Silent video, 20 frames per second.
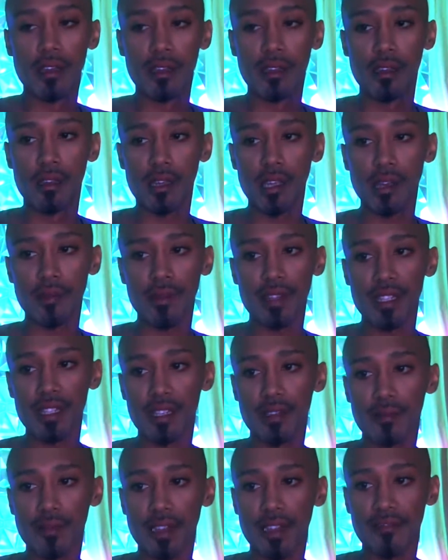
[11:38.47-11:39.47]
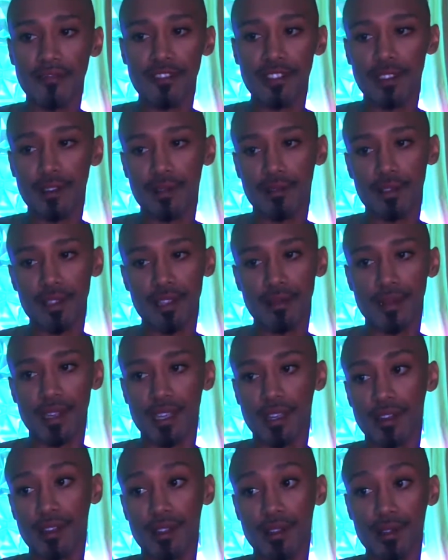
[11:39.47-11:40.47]
coming to whatever their ultimate
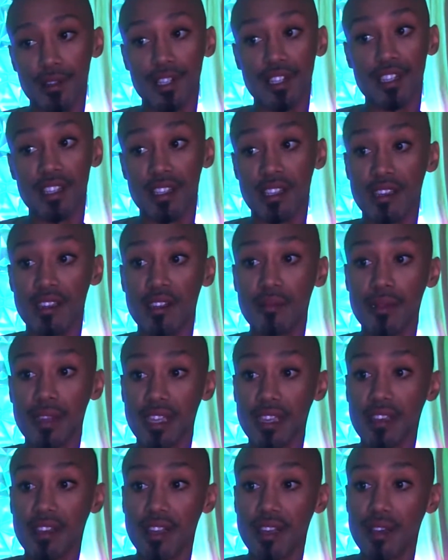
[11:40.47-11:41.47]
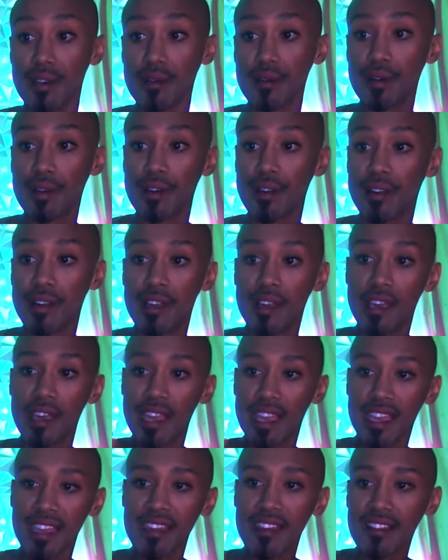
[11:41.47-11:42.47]
conclusion is going to be, you know?
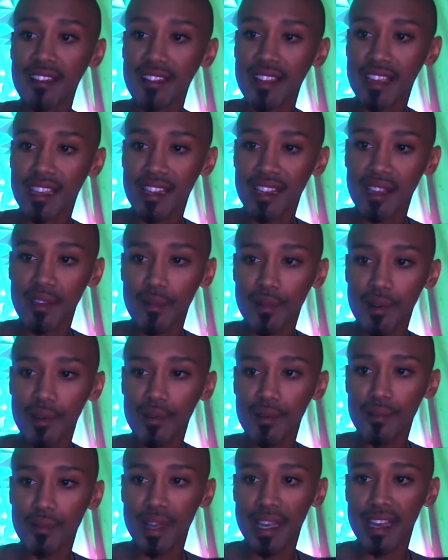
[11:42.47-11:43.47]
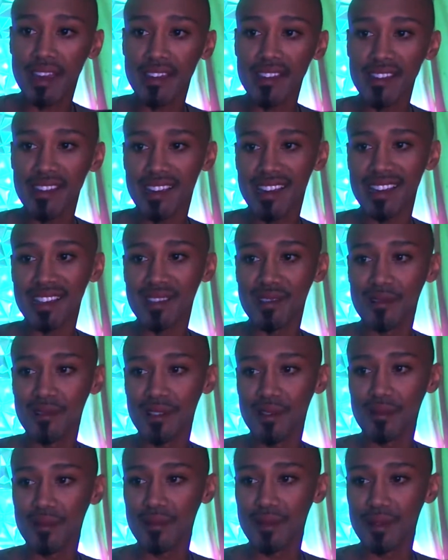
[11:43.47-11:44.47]
Hey, Elaney, welcome back. I
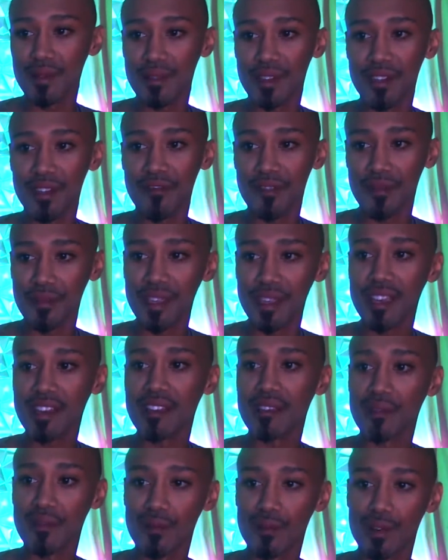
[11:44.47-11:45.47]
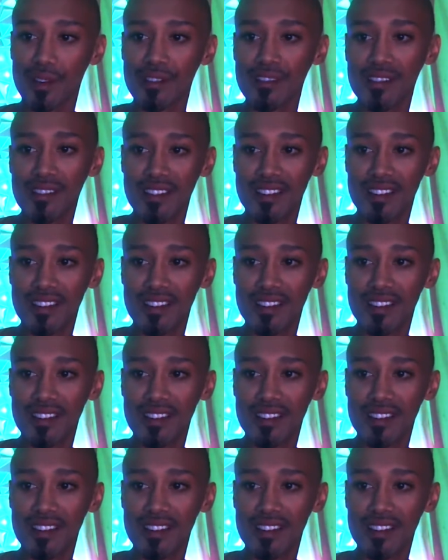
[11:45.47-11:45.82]
totally remember you from the other one.